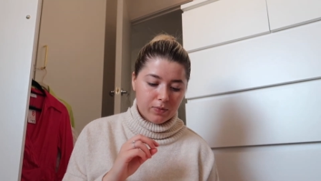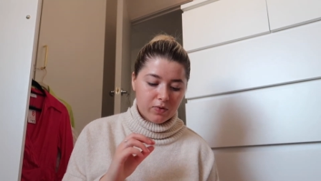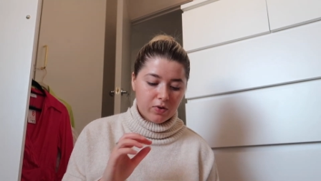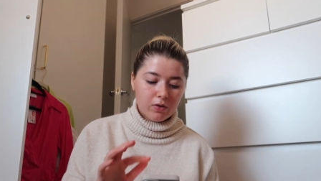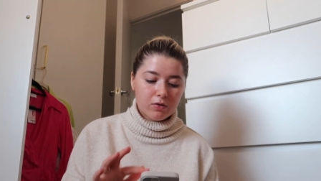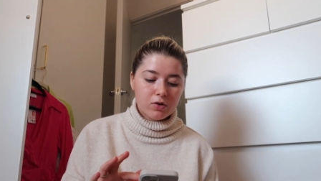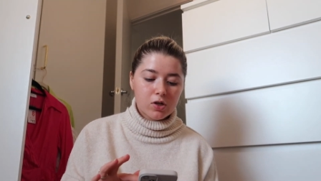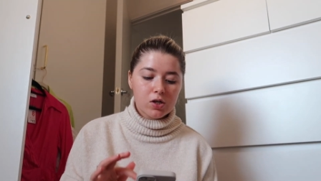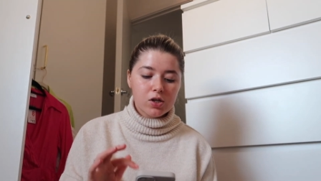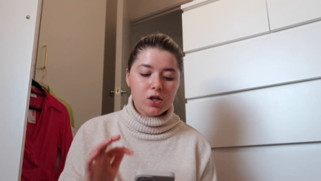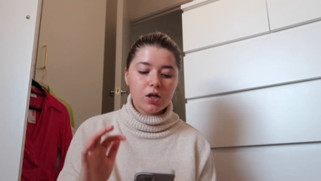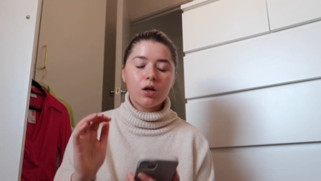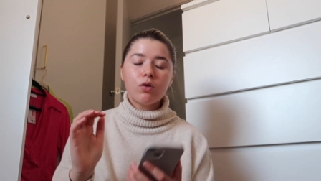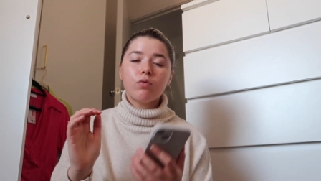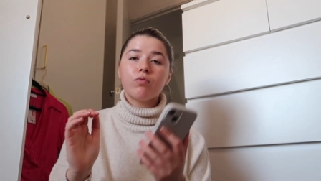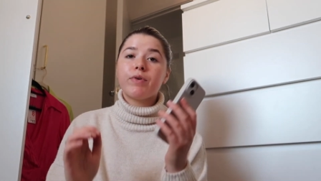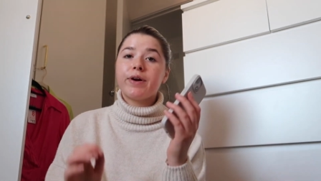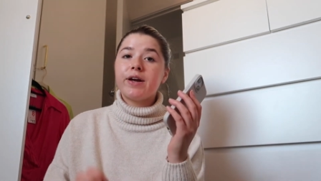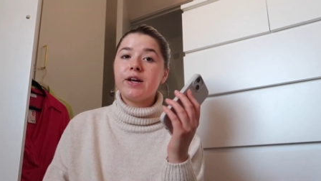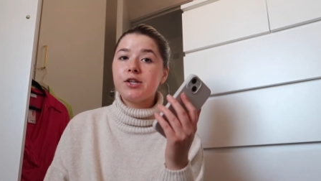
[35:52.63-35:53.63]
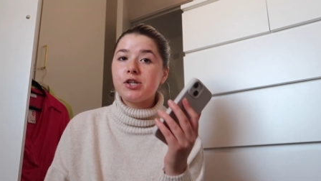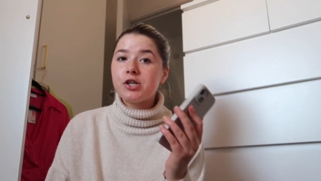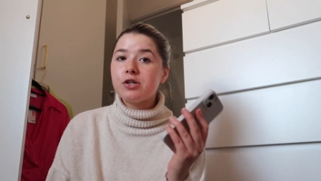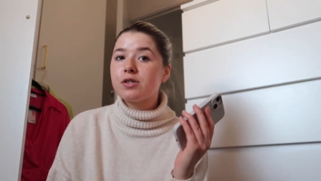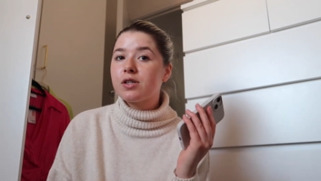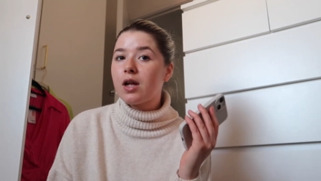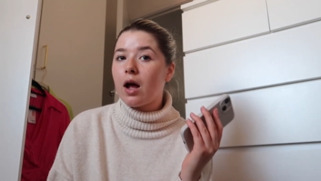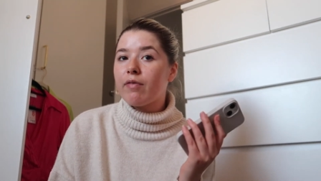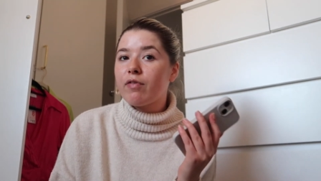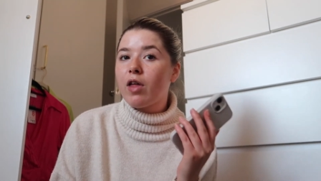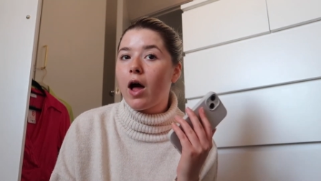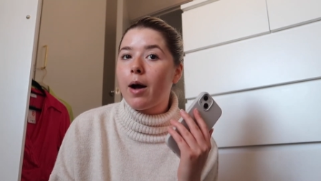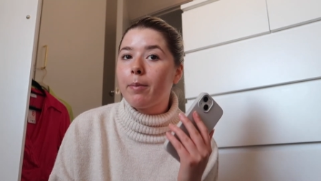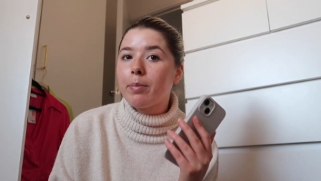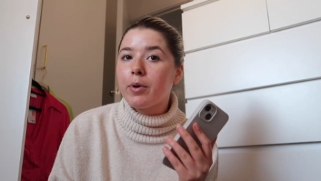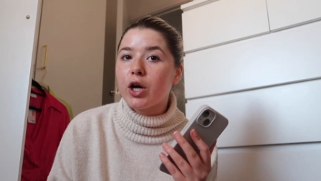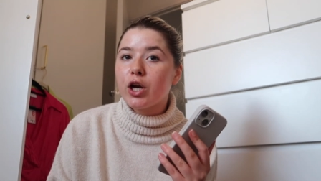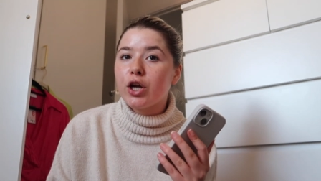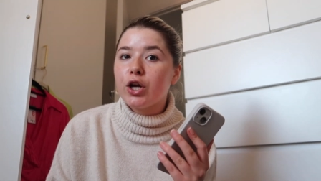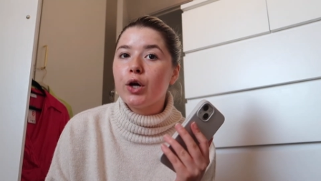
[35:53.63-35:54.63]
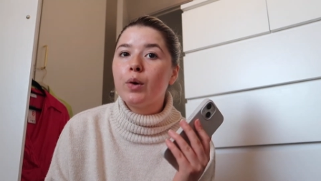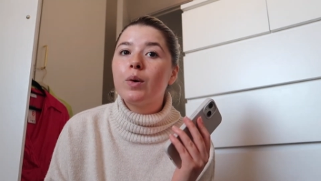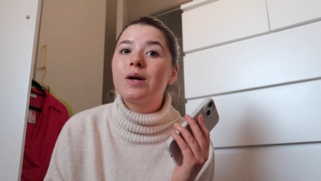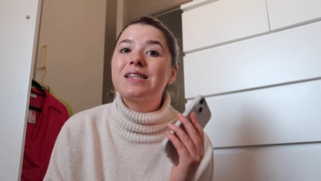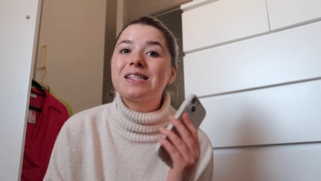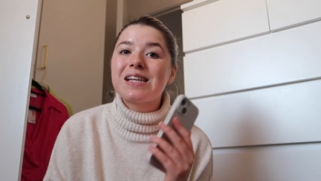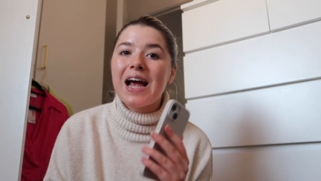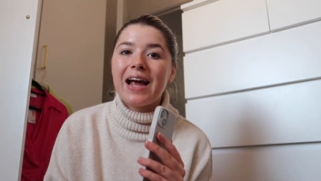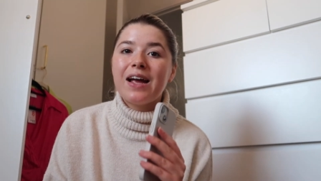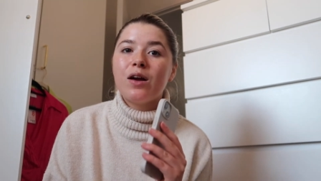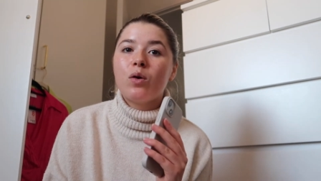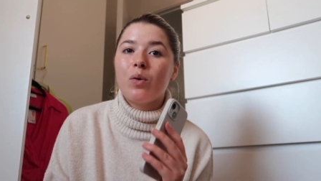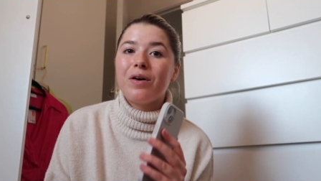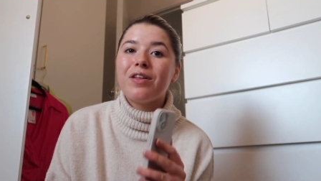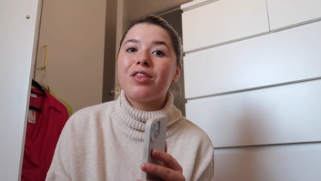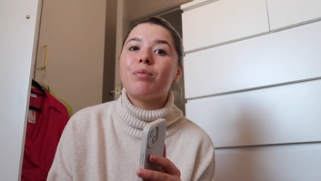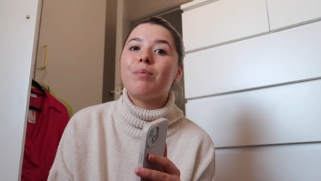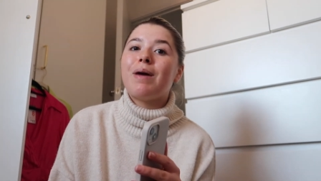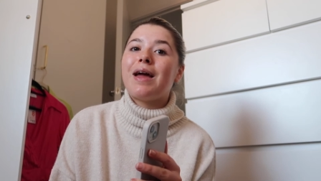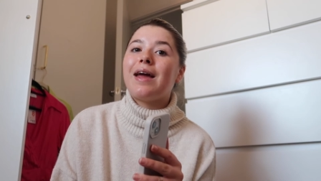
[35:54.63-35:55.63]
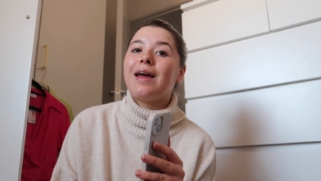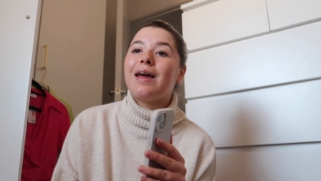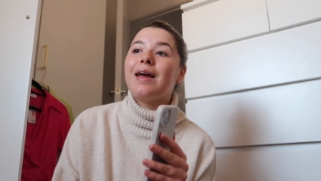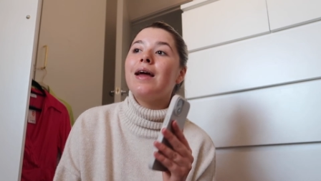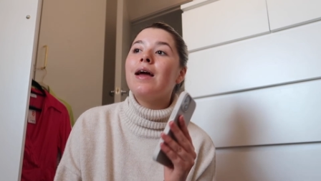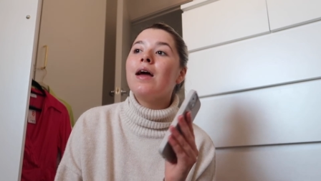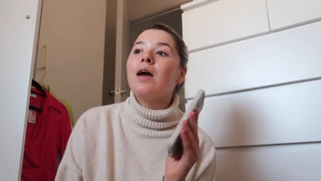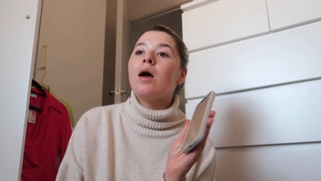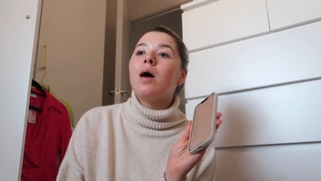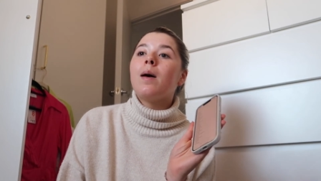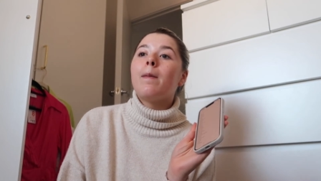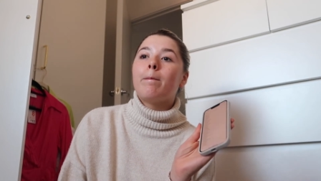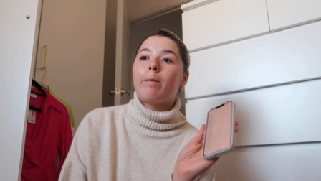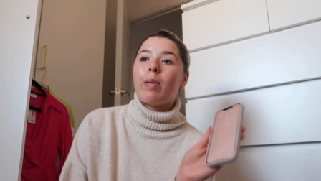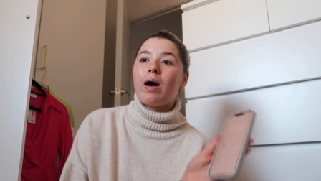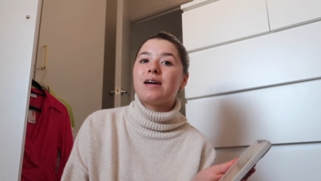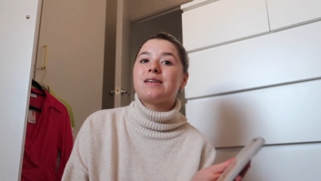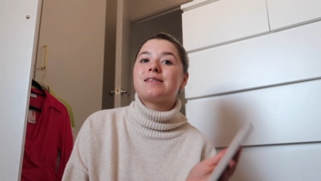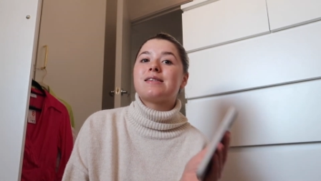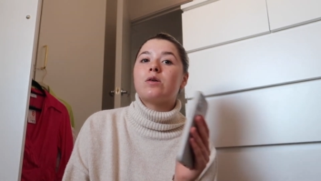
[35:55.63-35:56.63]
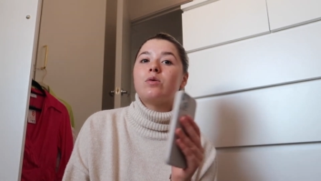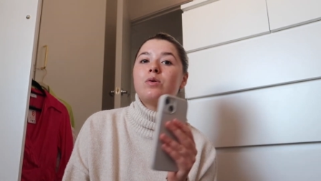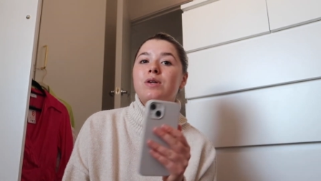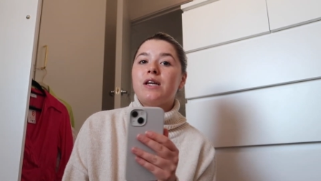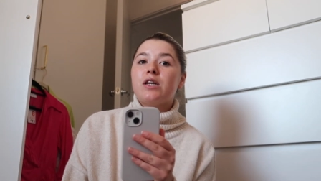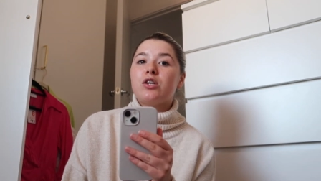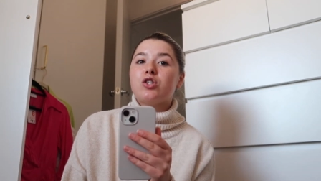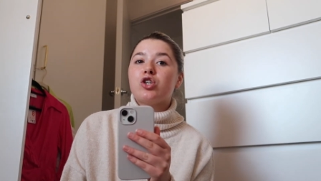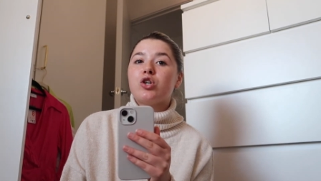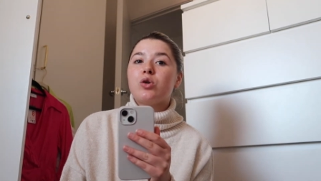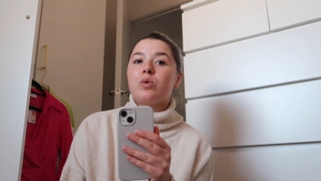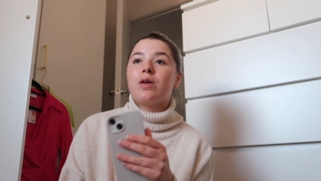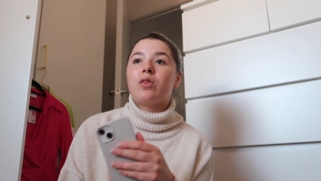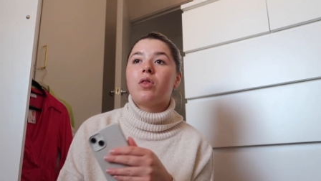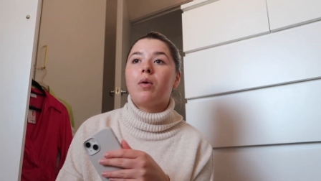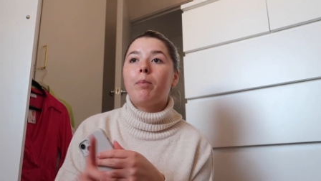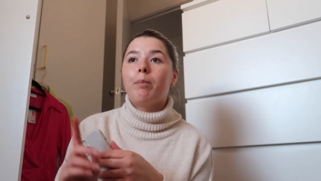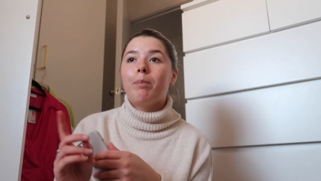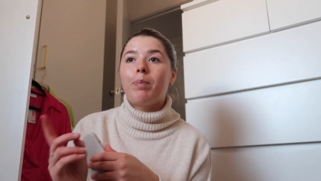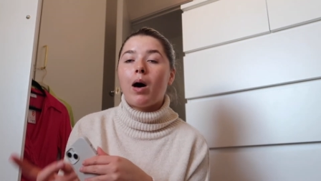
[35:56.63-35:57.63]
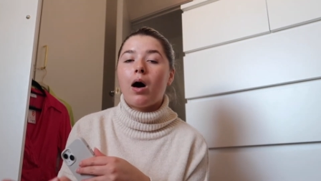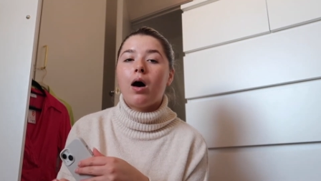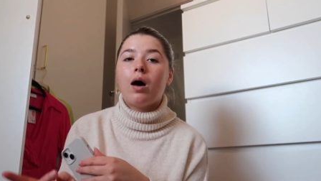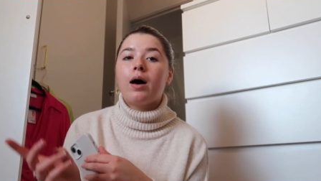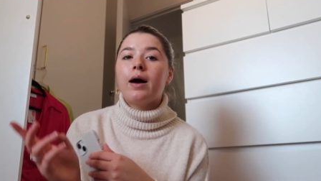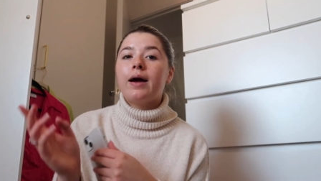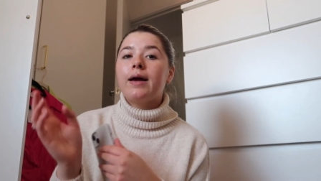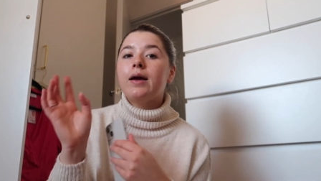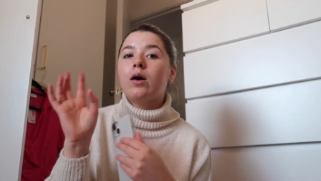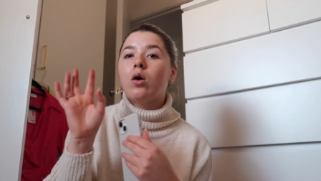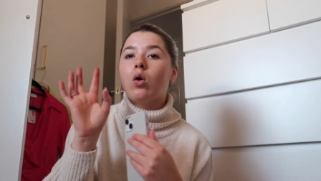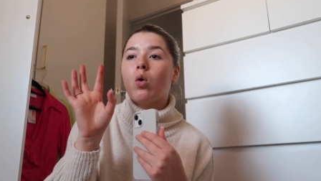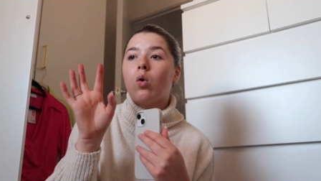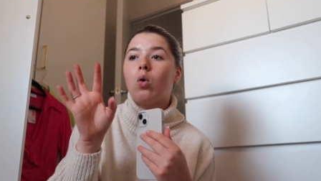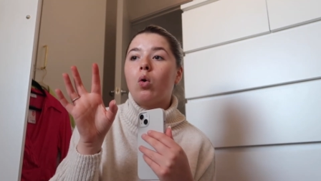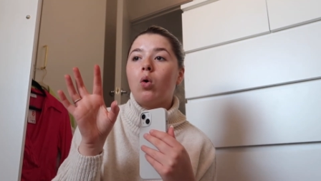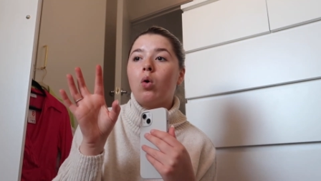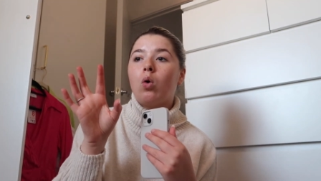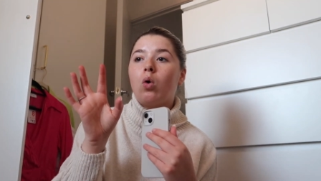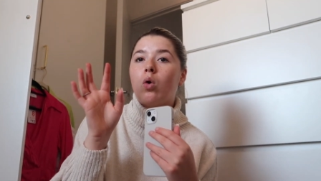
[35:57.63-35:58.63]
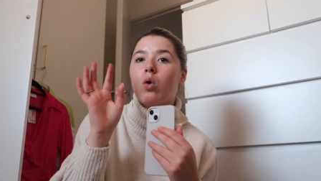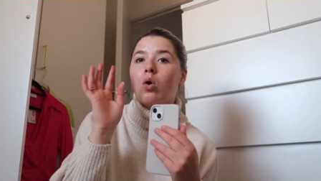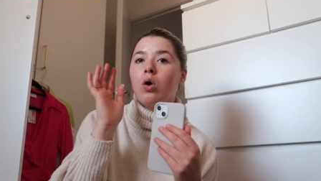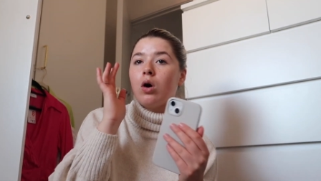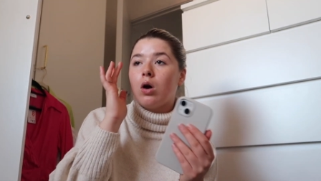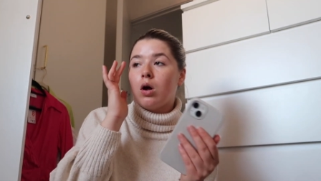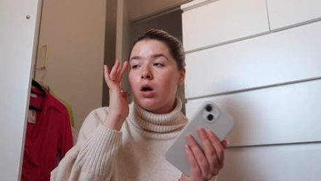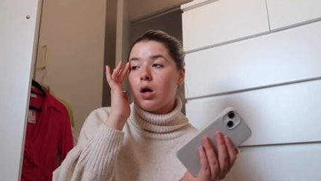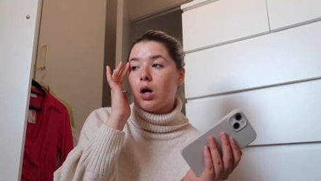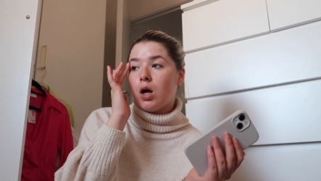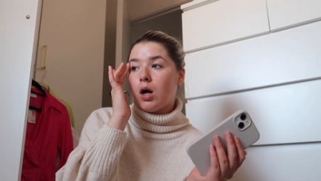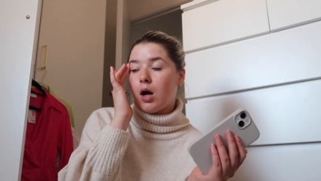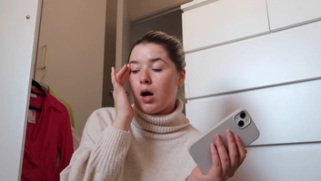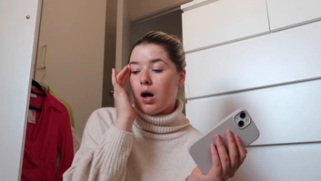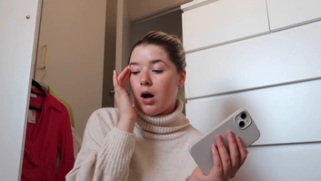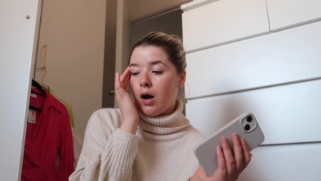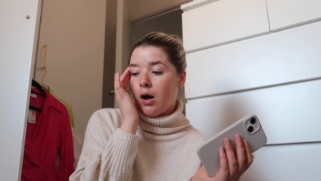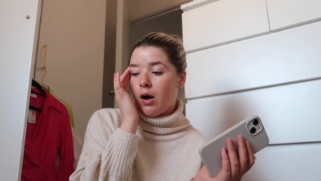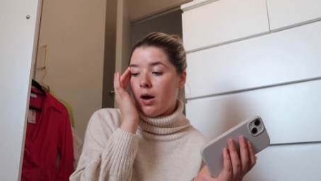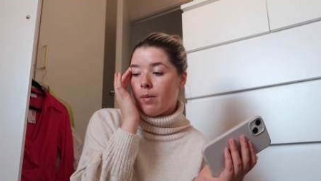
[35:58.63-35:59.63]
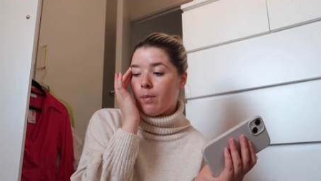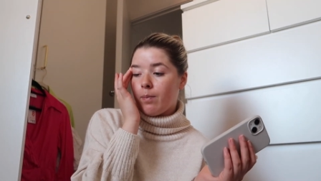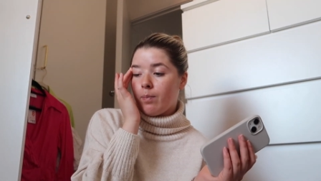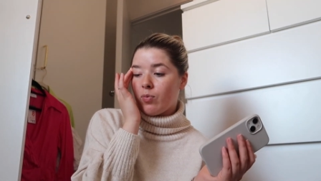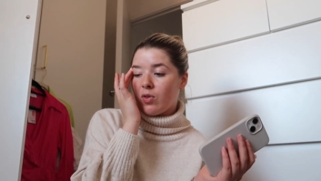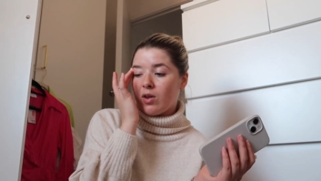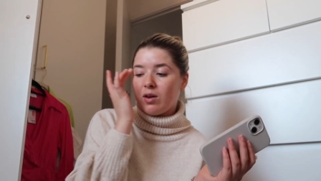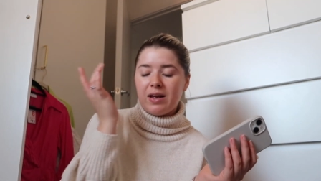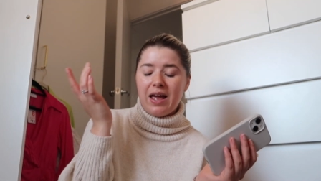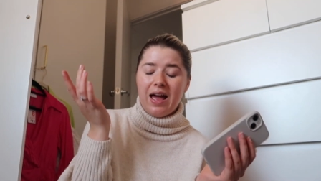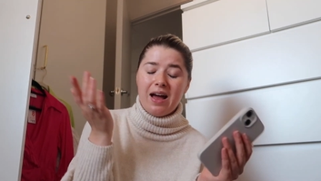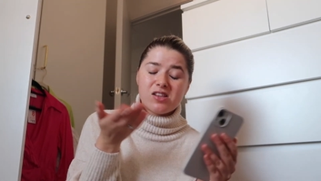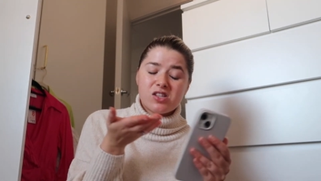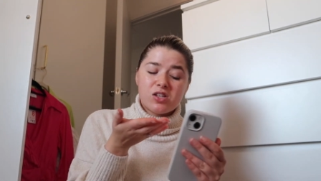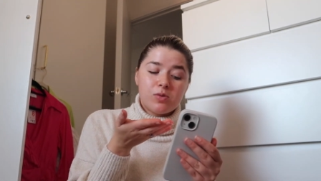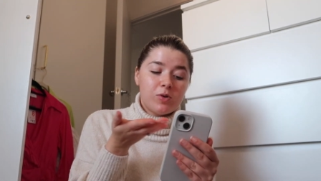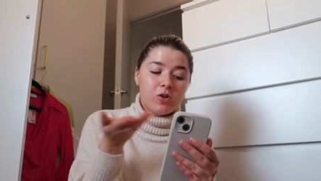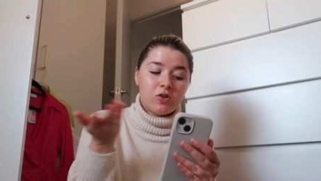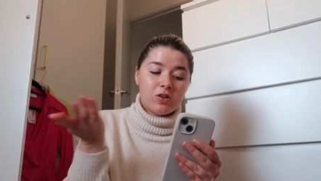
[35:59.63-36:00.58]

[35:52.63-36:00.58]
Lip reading: So I'm just gonna read you stuff that I'm gonna take with me, but I still need to either buy or yeah, to be